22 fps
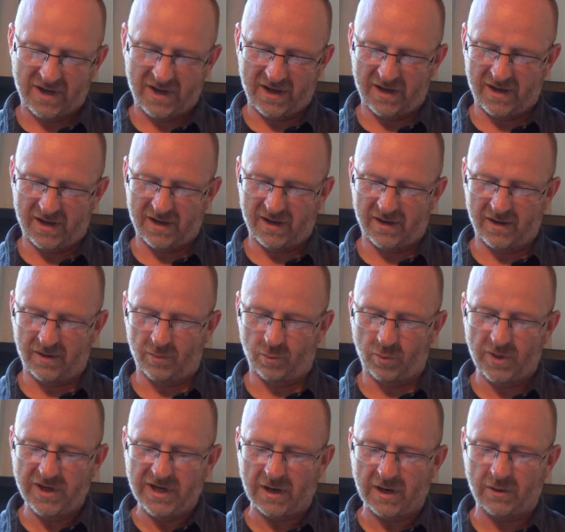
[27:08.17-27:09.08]
Uh,
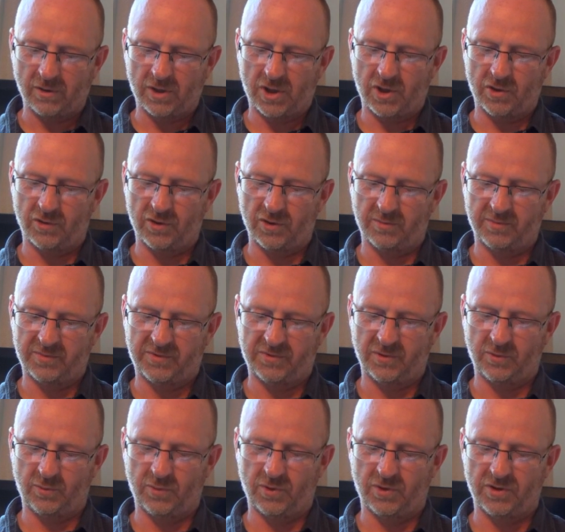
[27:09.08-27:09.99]
we don't
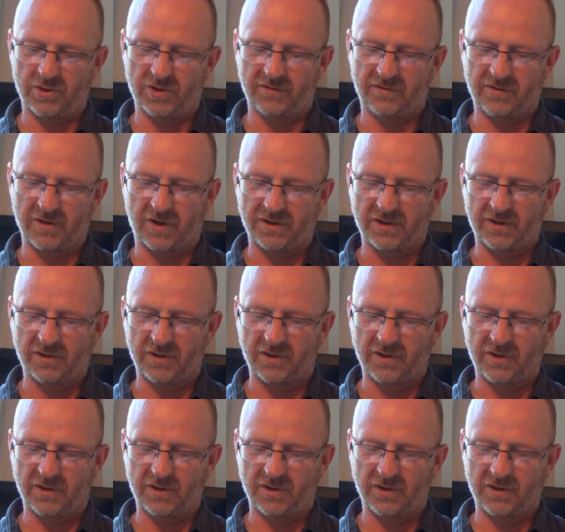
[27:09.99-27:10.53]
corrupt the word of God.